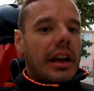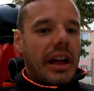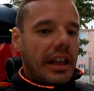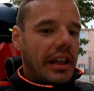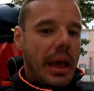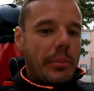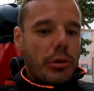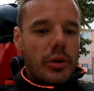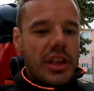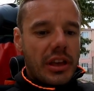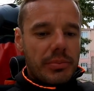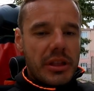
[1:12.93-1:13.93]
I'm
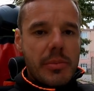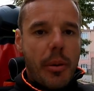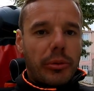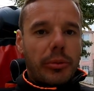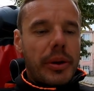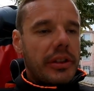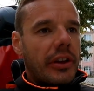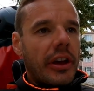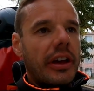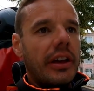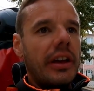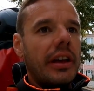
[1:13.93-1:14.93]
already at minimum speed
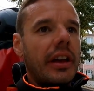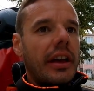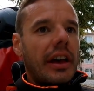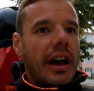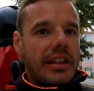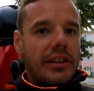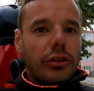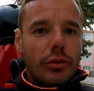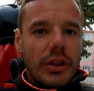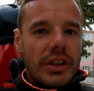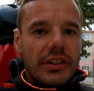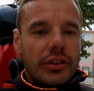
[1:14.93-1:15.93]
and it's
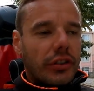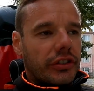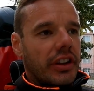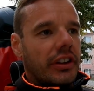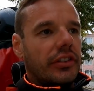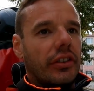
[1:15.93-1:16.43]
already exhausting.